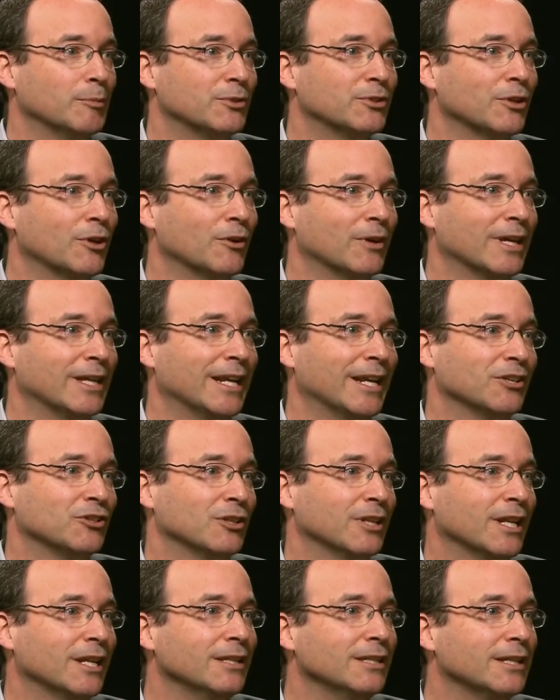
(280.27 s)
So in
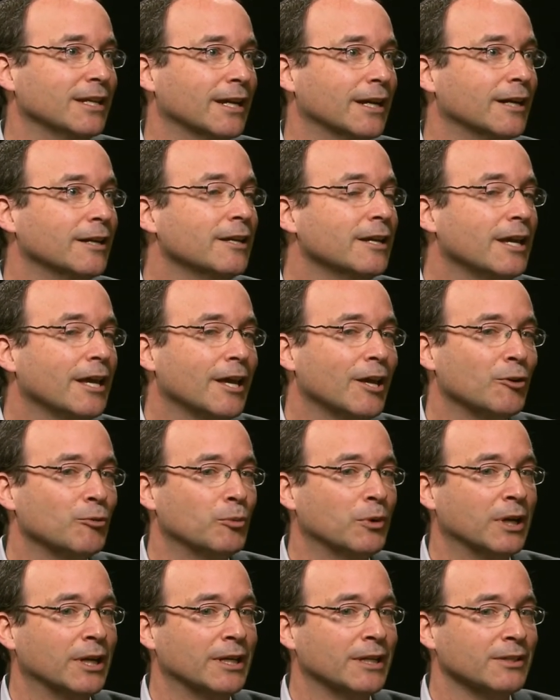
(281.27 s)
ancient India, it
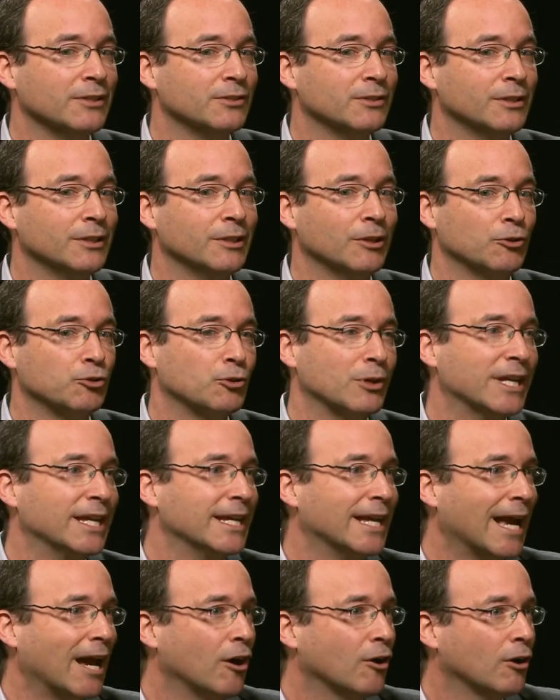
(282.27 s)
was
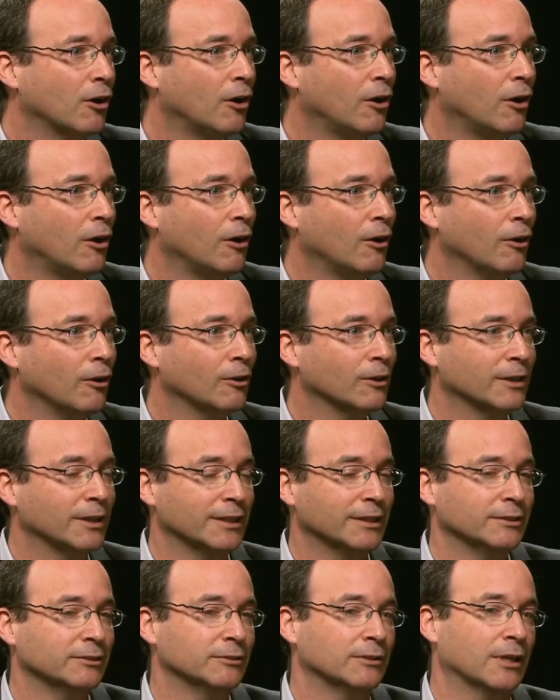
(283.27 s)
drinking alcohol
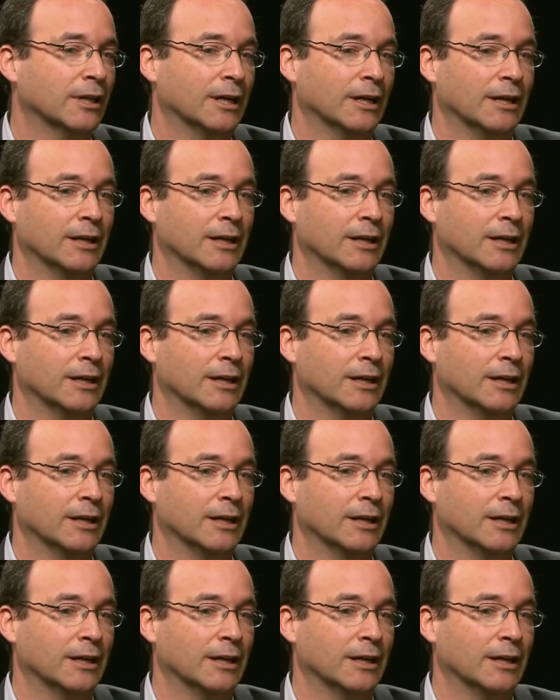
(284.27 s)
and